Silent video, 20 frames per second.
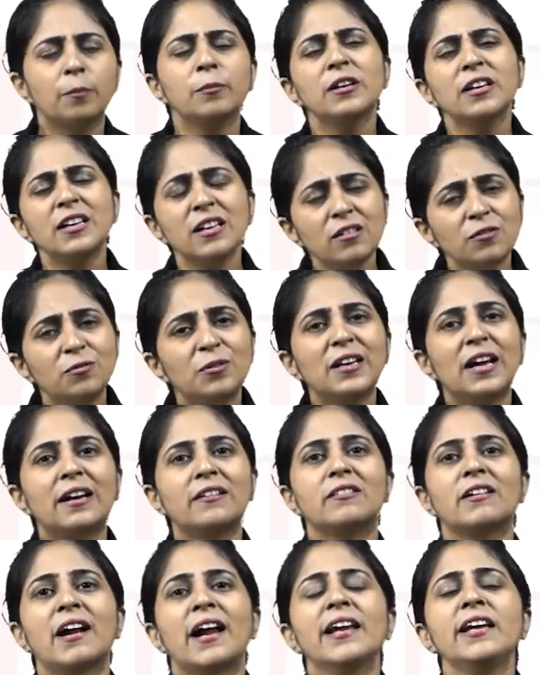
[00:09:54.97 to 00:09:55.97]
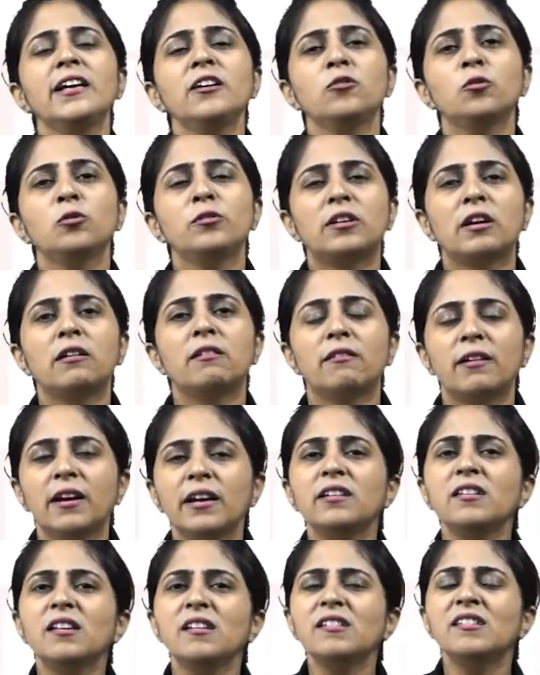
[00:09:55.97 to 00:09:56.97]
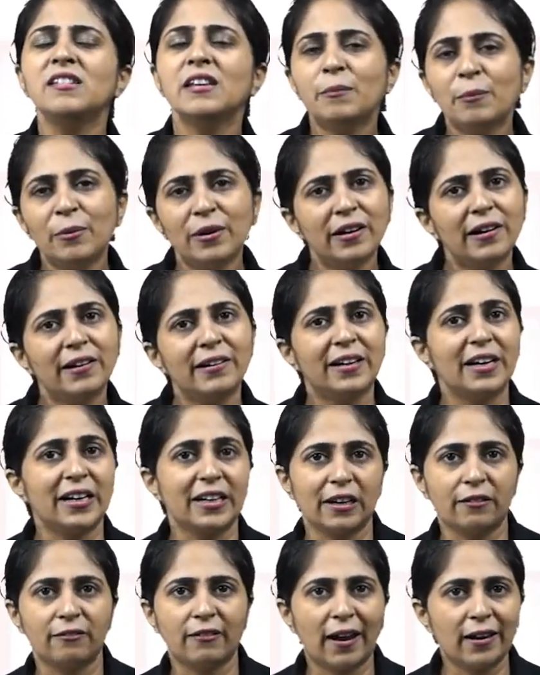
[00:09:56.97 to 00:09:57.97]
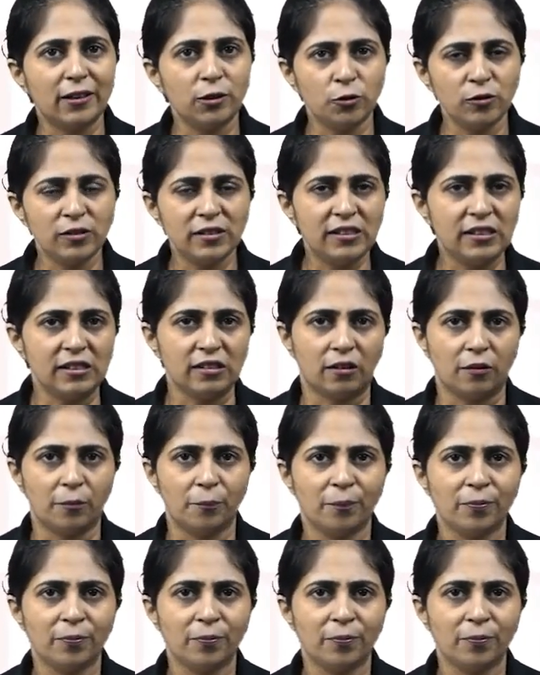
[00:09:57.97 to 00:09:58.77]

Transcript: because we are trying to generate the similar data values here.